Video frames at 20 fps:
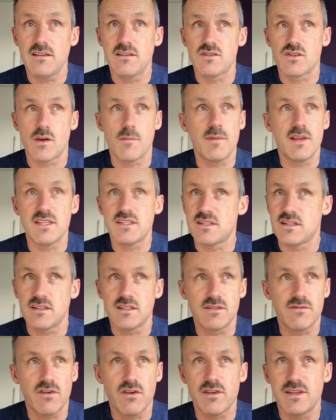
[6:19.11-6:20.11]
So I'm listening to
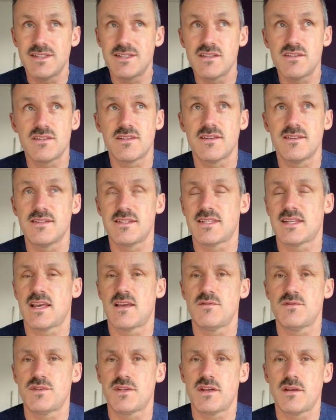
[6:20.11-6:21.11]
very distant
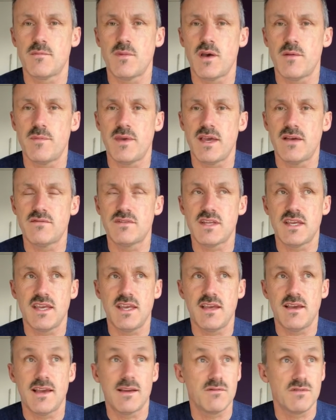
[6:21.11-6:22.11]
sounds that I might be able to
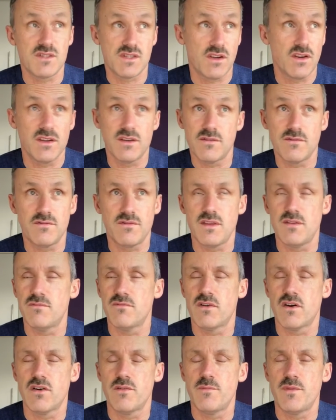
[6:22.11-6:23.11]
hear outside of the
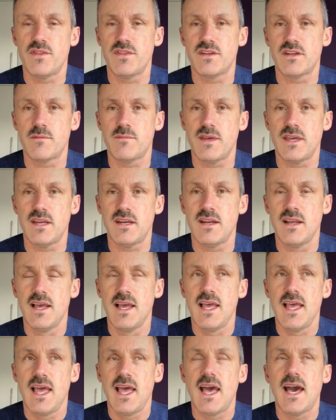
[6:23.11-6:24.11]
environment that I'm in,
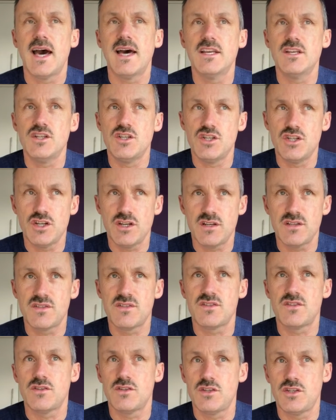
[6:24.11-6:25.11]
and
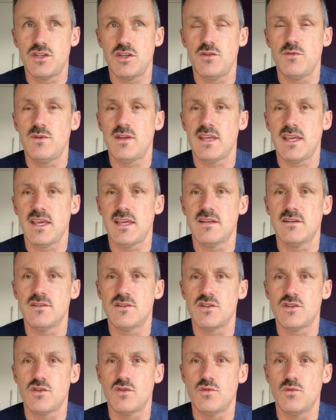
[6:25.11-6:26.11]
just tuning
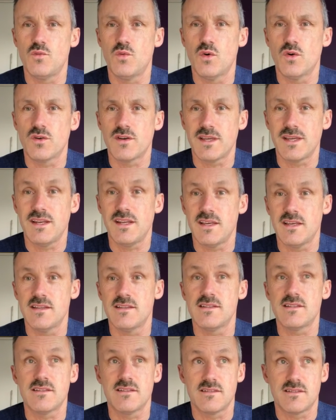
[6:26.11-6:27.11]
into what it
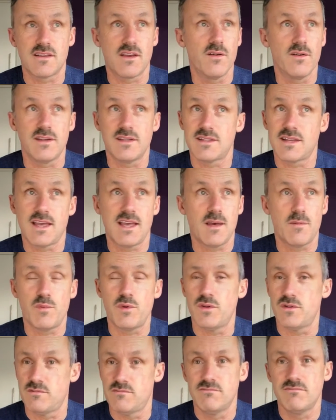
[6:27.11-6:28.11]
is that's going to
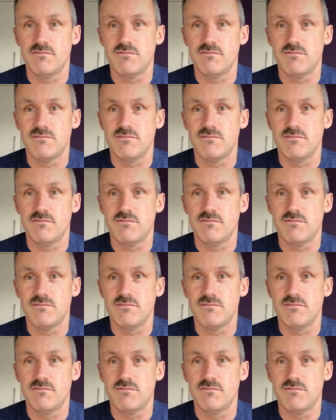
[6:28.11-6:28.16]
happen.